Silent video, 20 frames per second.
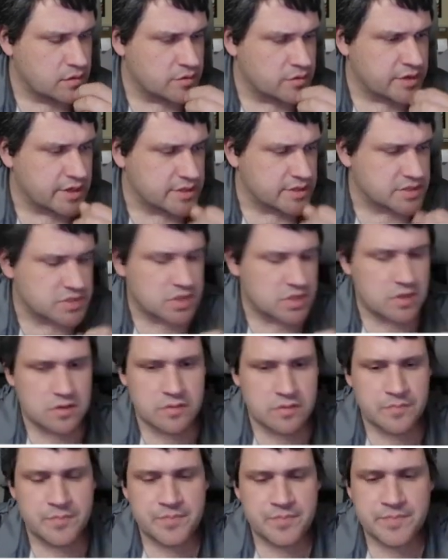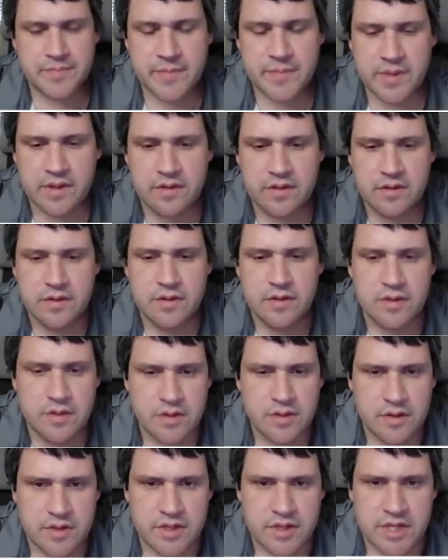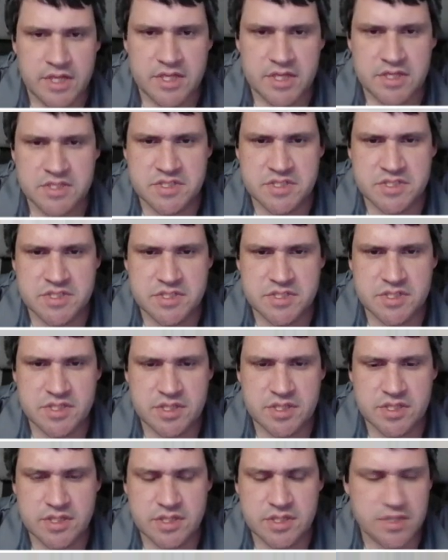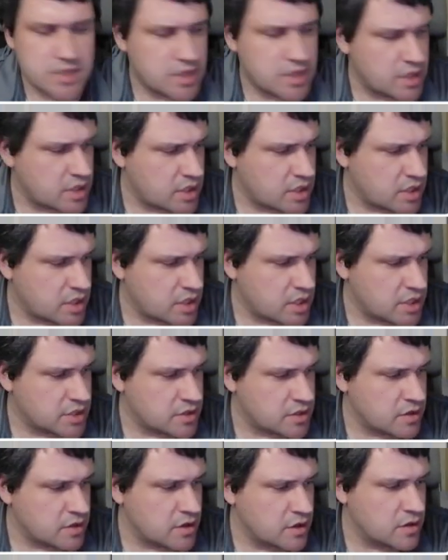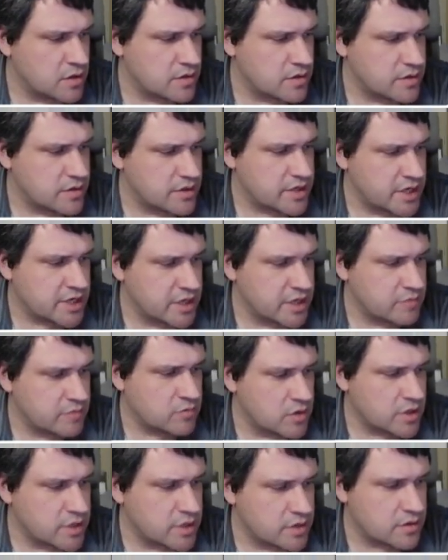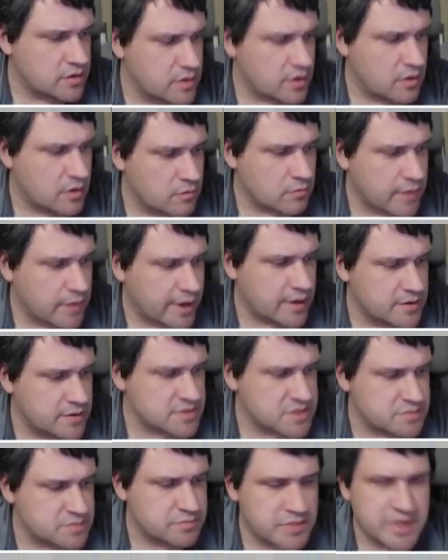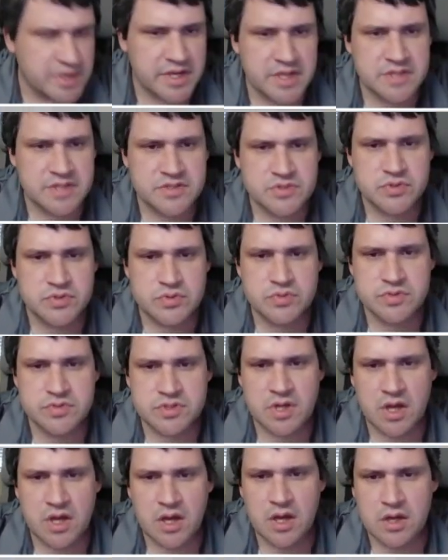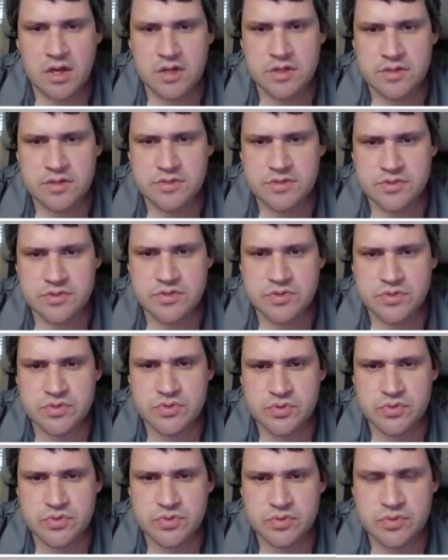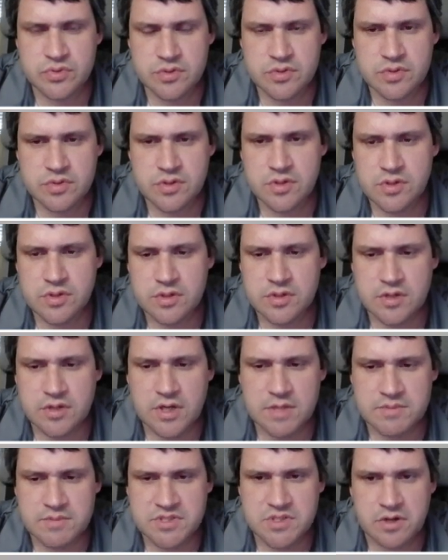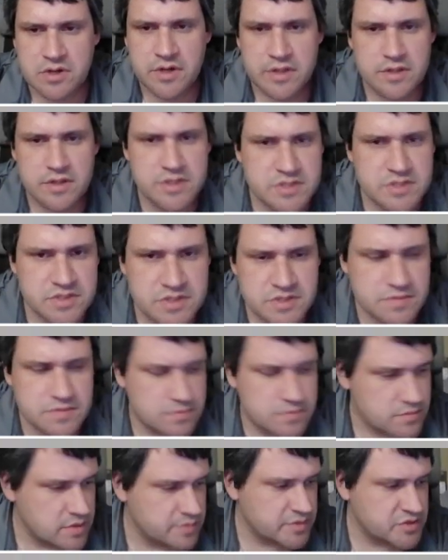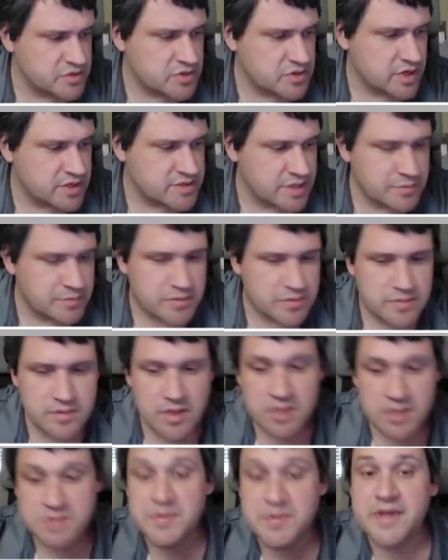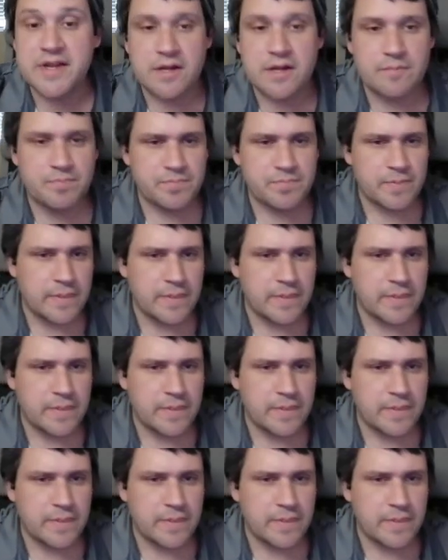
Okay, so is there anyone around me to talk to? I'm sorry, let me try to type, speak it up.